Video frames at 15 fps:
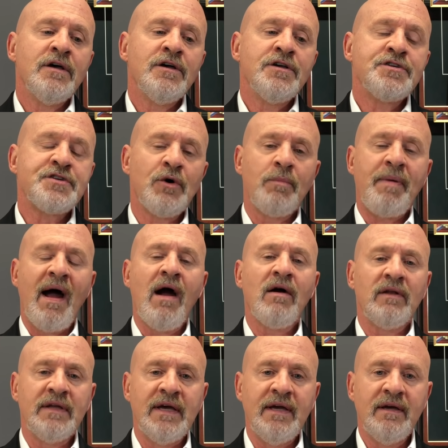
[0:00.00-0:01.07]
So
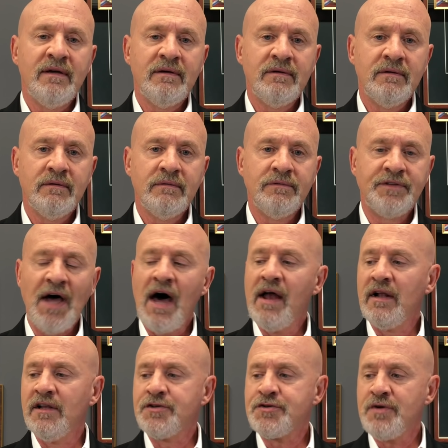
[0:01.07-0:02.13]
apparently,
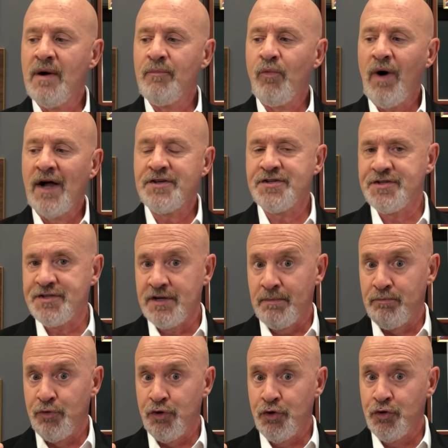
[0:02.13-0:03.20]
Donald Trump watched
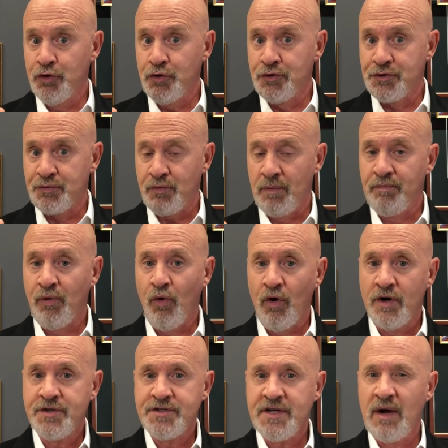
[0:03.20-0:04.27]
some news
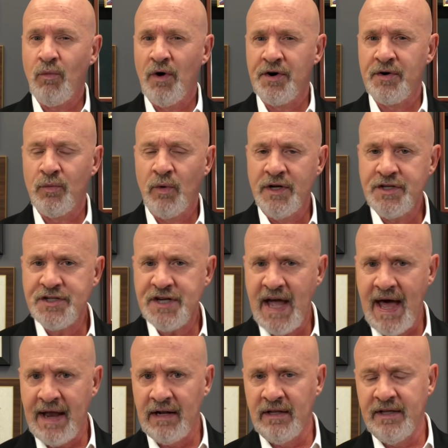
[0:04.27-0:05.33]
reports. I wonder what
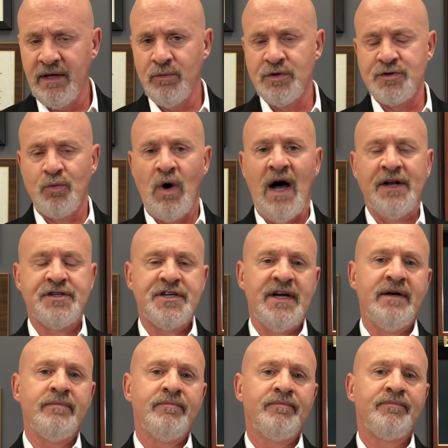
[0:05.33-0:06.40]
channel he was
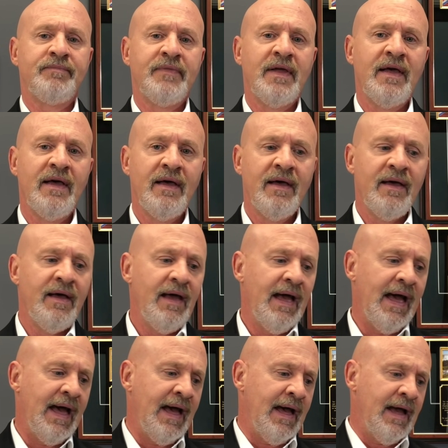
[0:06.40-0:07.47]
watching.
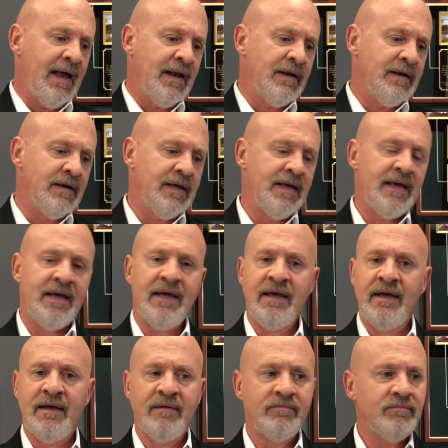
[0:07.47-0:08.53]
And
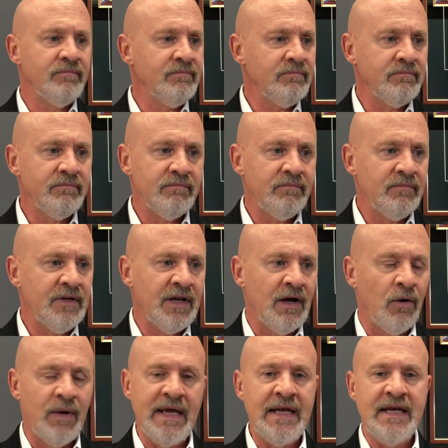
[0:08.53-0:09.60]
he, you
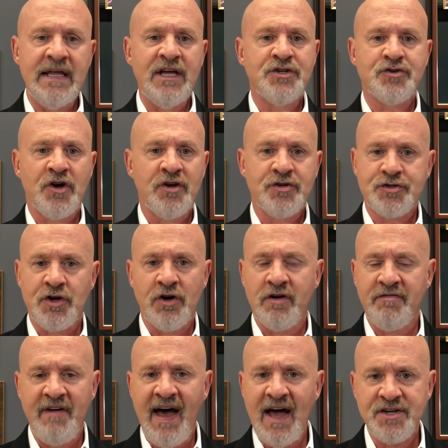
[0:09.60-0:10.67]
know, in knee-jerk
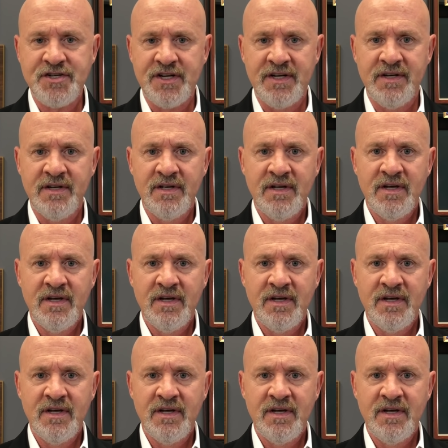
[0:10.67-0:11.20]
fashion,